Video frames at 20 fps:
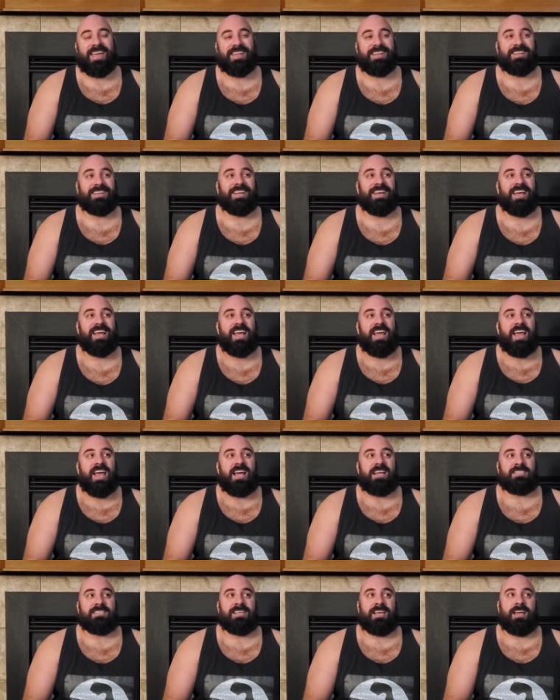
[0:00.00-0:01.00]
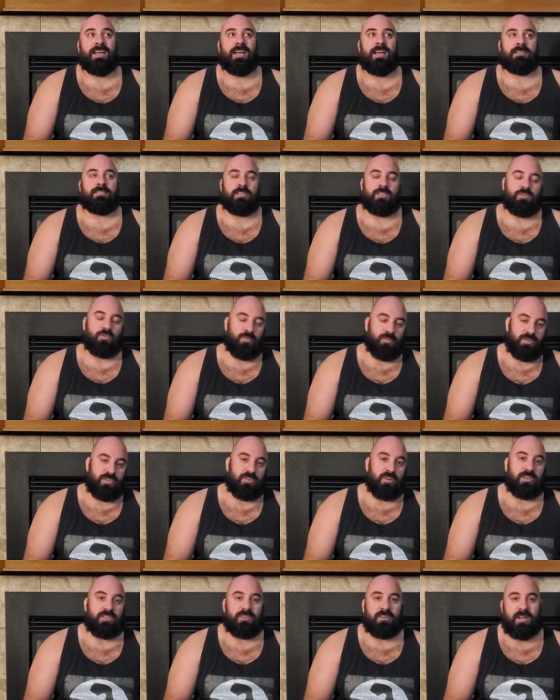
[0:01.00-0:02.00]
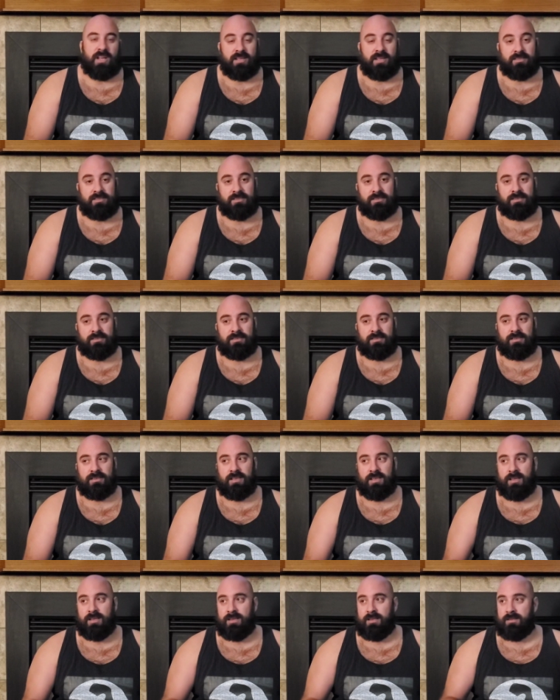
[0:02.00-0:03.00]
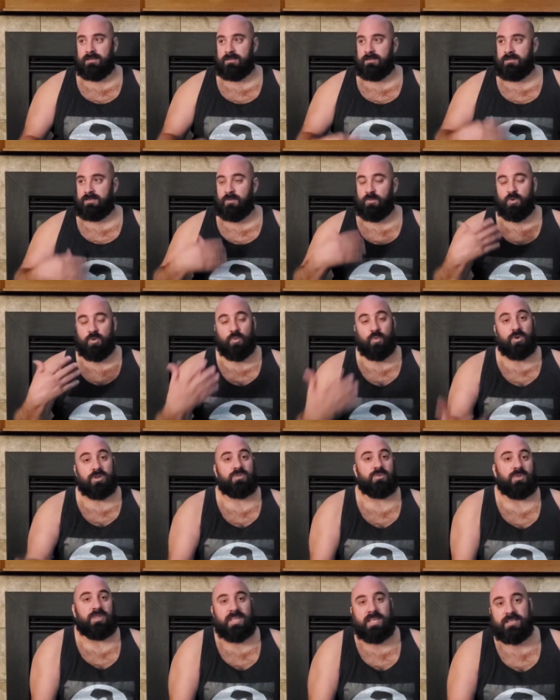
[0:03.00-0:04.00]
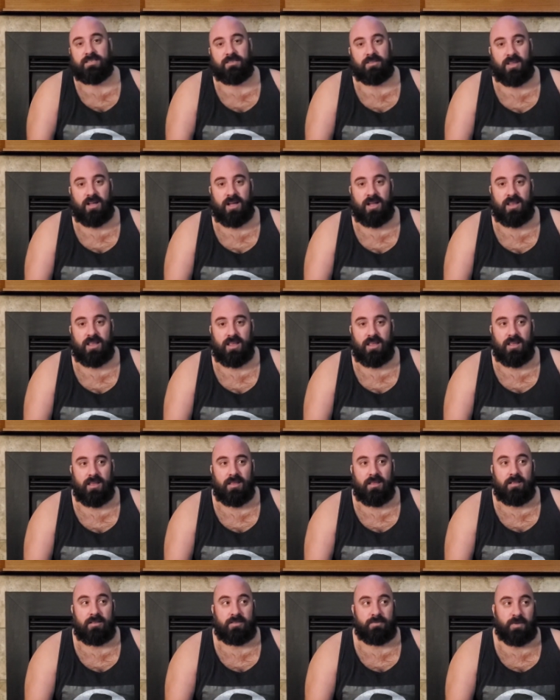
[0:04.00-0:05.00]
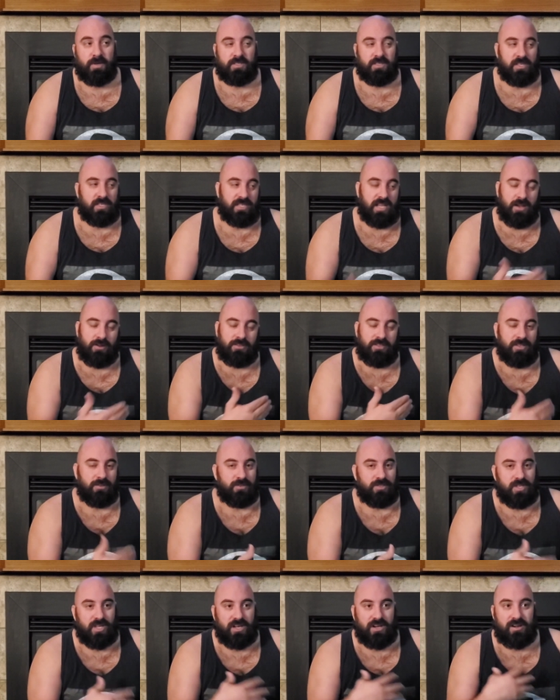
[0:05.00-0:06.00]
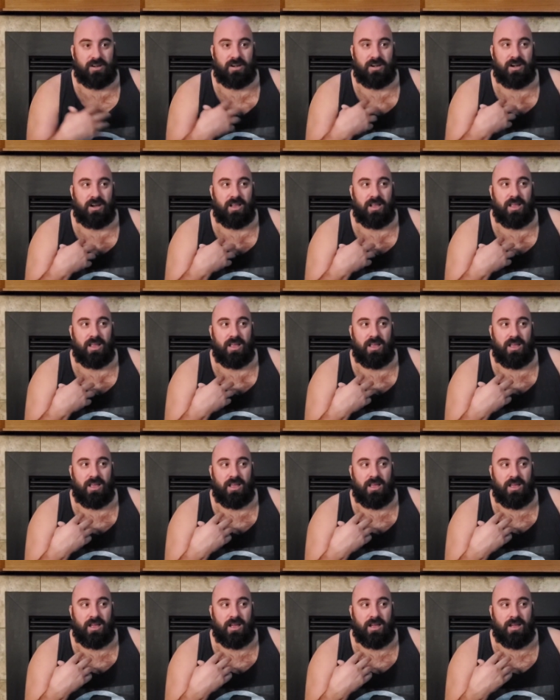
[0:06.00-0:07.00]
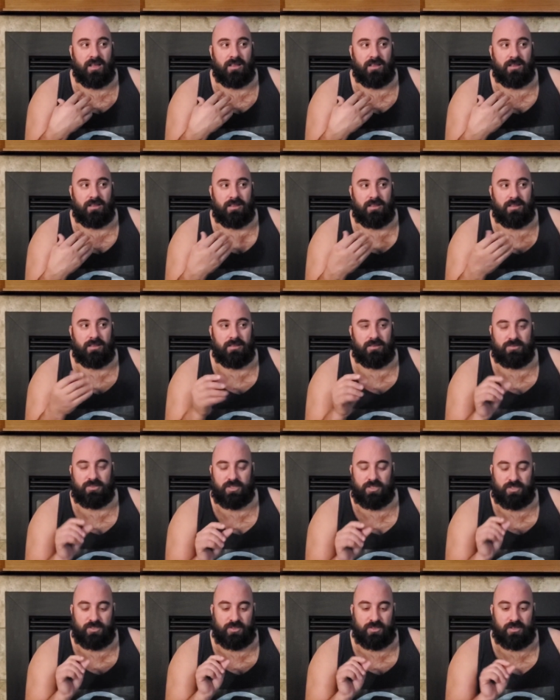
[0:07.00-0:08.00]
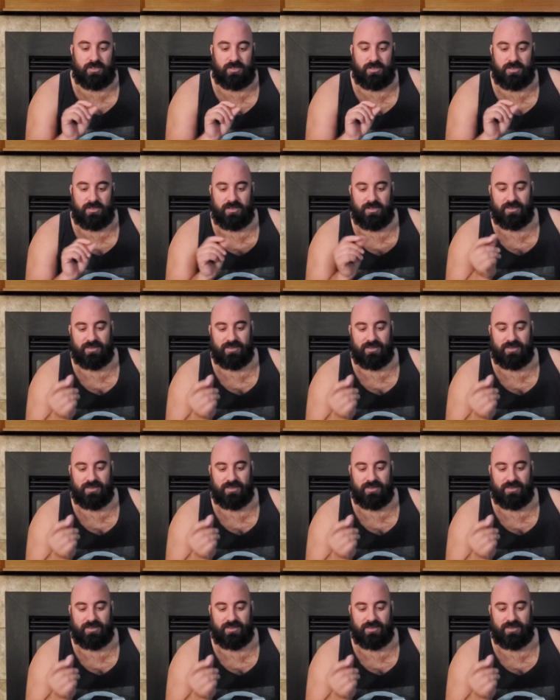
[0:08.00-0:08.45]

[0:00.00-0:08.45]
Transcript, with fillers: and as a, as a swim instructor, as uh, someone who works with kids a lot, especially down at the youth center, uh, there's this